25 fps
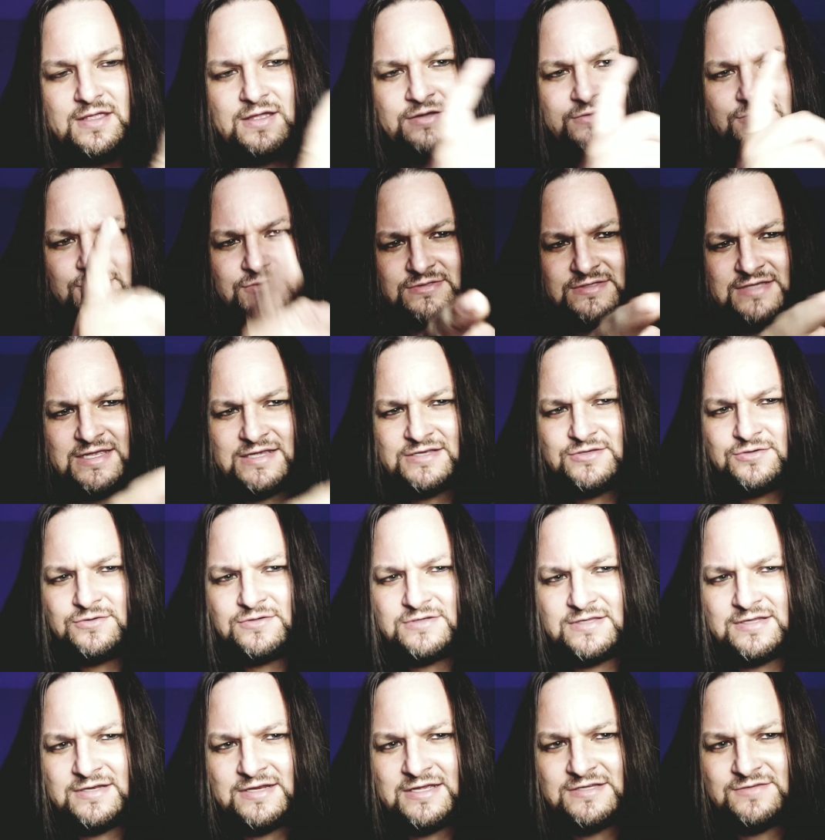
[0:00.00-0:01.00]
So stay tuned
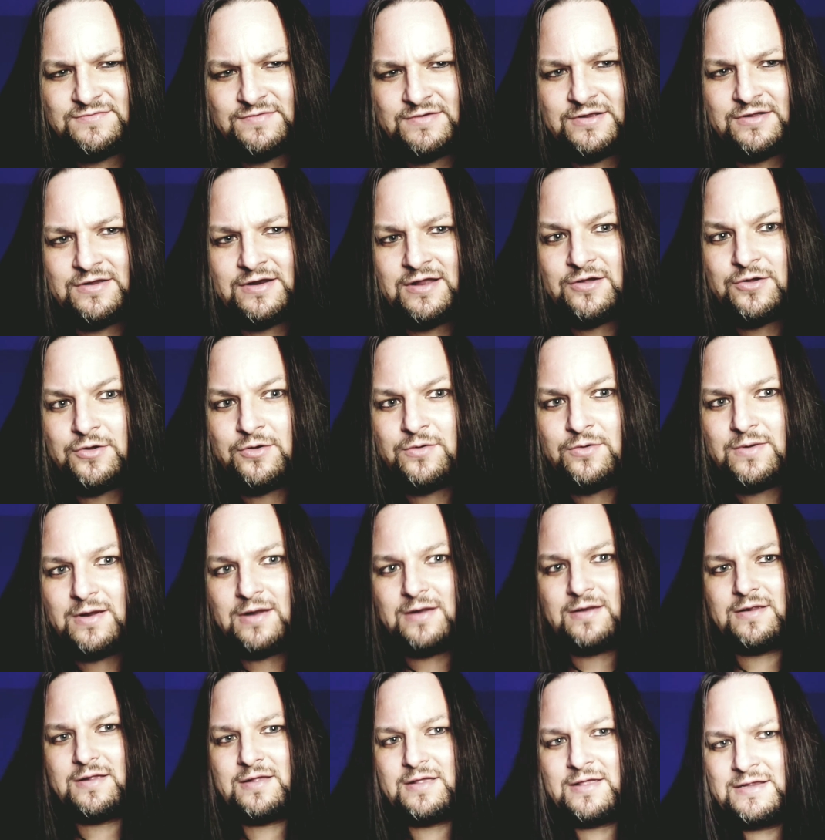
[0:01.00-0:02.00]
to the next video. I'll go
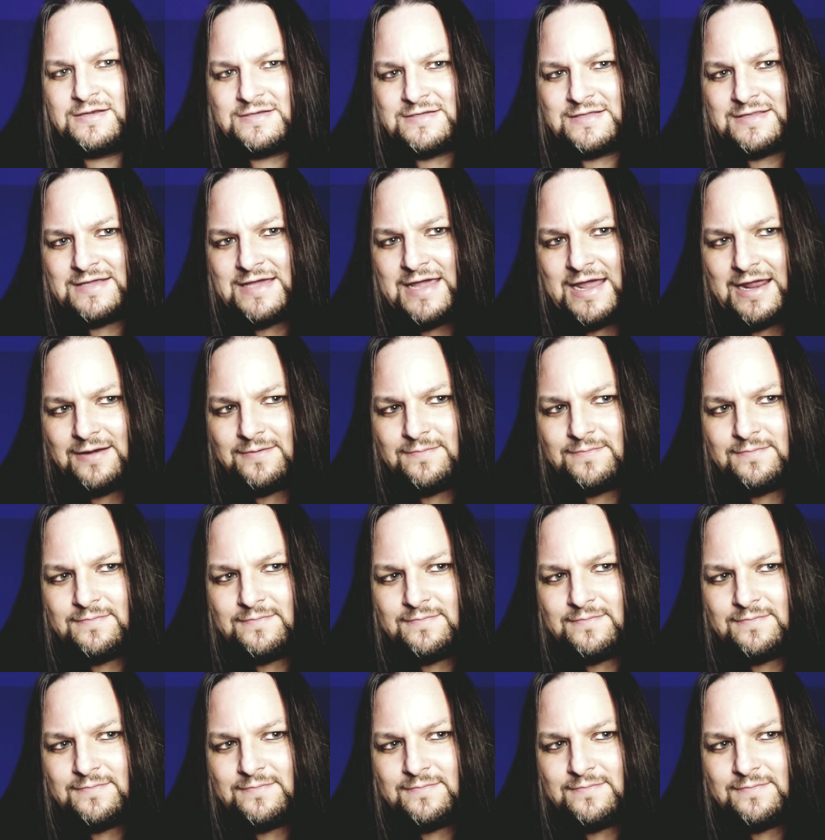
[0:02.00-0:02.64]
into that.